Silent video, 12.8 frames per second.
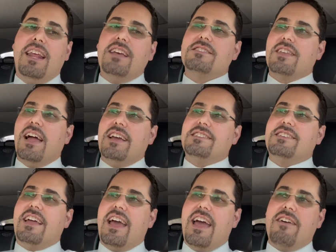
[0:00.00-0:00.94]
is nice
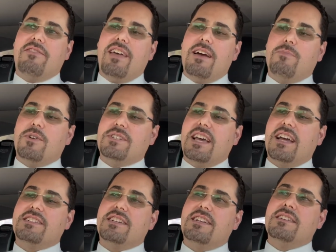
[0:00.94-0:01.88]
to have that
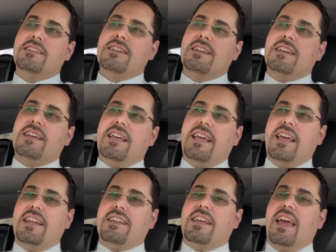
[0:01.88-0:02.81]
protection
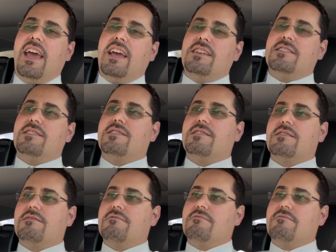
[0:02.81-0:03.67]
in case,